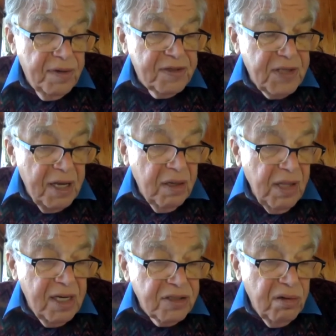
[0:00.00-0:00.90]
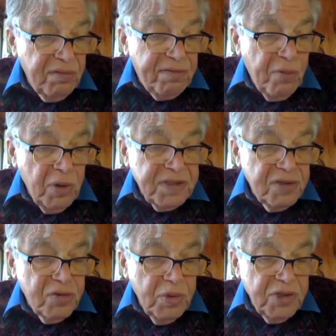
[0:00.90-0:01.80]
the psychological
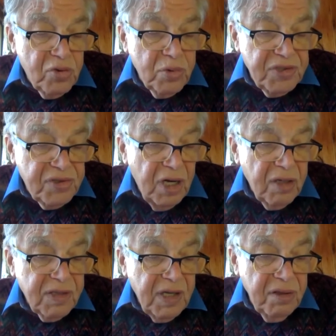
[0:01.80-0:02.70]
forces which result